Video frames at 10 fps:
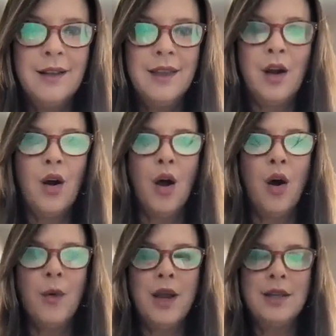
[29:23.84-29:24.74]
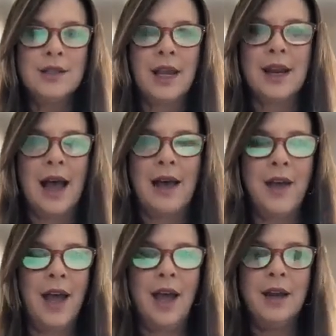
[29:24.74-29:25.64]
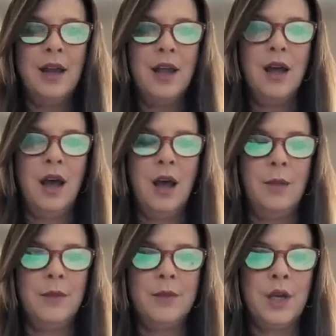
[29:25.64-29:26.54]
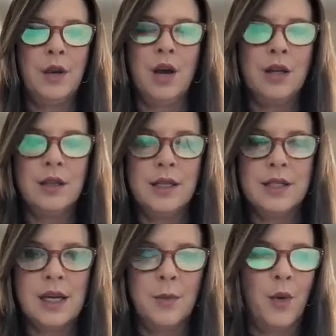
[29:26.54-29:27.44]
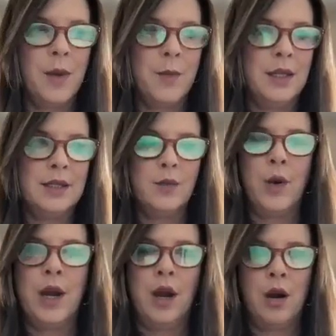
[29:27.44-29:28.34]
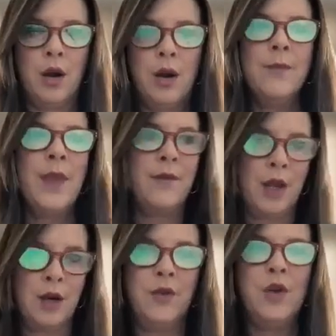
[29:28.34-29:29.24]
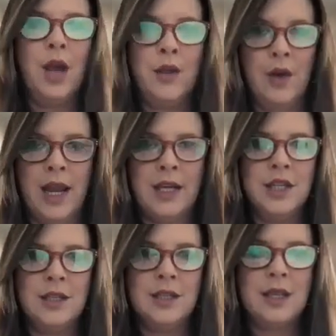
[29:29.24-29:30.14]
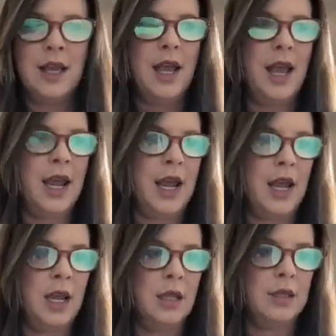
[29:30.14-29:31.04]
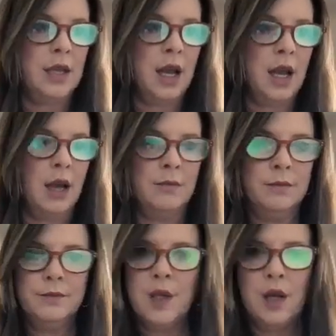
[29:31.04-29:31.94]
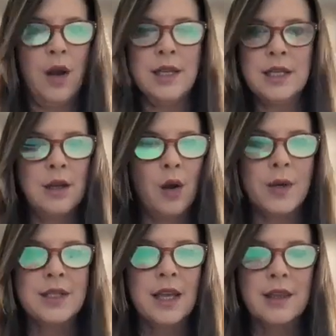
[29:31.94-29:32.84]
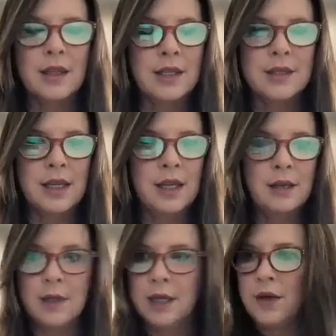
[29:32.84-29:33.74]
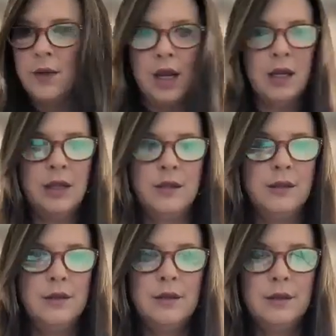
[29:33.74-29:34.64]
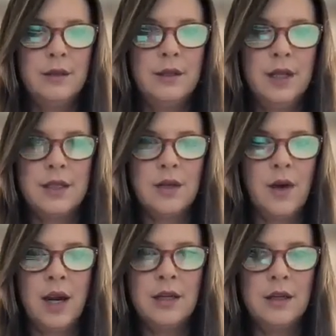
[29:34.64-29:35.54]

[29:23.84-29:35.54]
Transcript: There are always, like I've had, gone to listing appointments where they've interviewed other agents and, I didn't always get the listing. That's okay. That's all right.